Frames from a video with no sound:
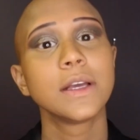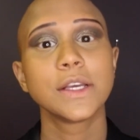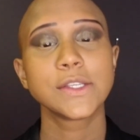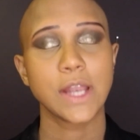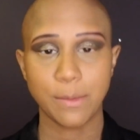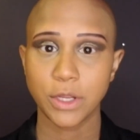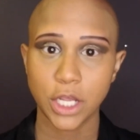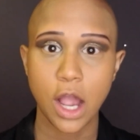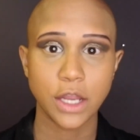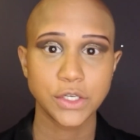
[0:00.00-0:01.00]
So now I'm going to
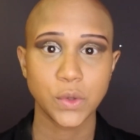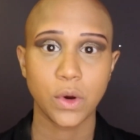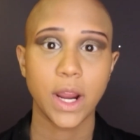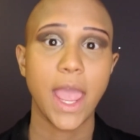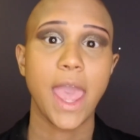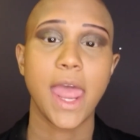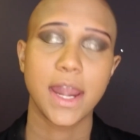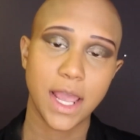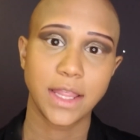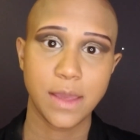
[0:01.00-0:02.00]
contour and
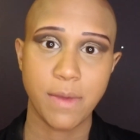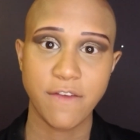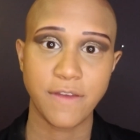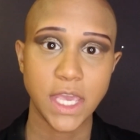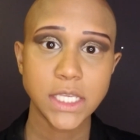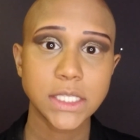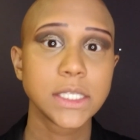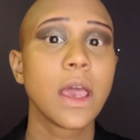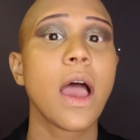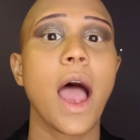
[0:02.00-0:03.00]
highlight my face.
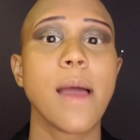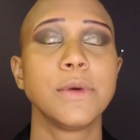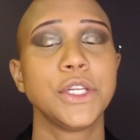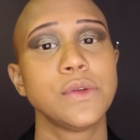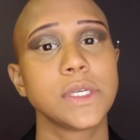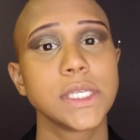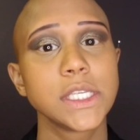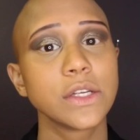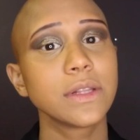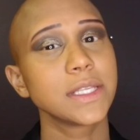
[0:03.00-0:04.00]
I'm going to use a
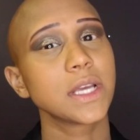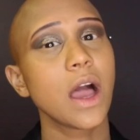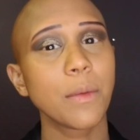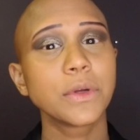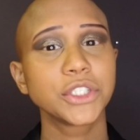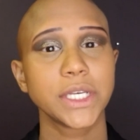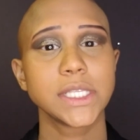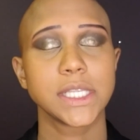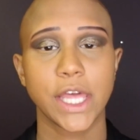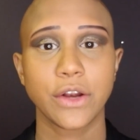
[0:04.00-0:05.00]
concealer that's a couple shades
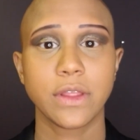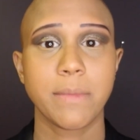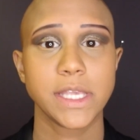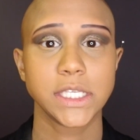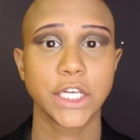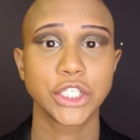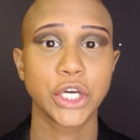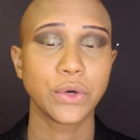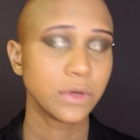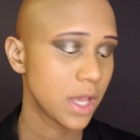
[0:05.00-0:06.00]
lighter than my skin
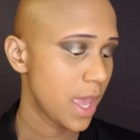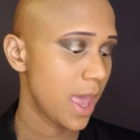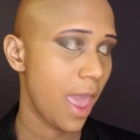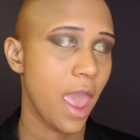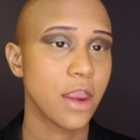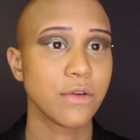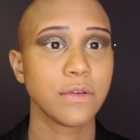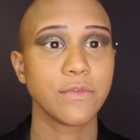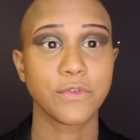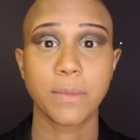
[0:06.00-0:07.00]
tone, and
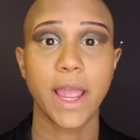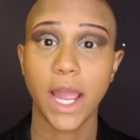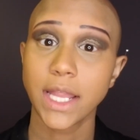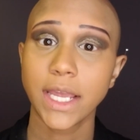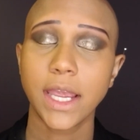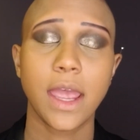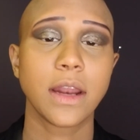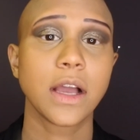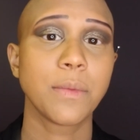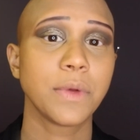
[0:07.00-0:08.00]
for my highlight, and a
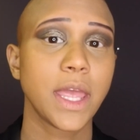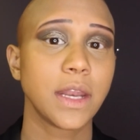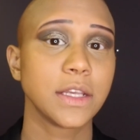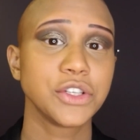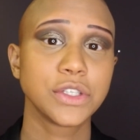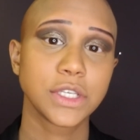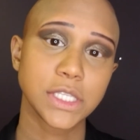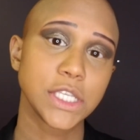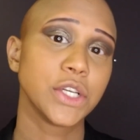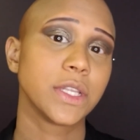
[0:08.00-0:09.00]

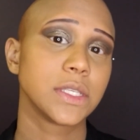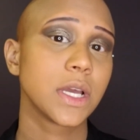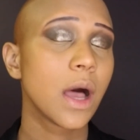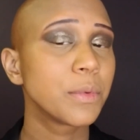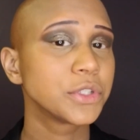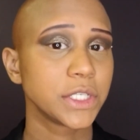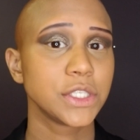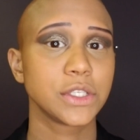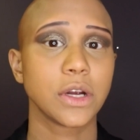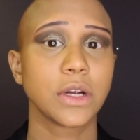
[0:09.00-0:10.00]
concealer that's a couple shades
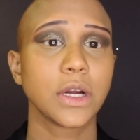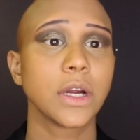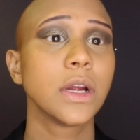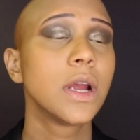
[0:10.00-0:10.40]
darker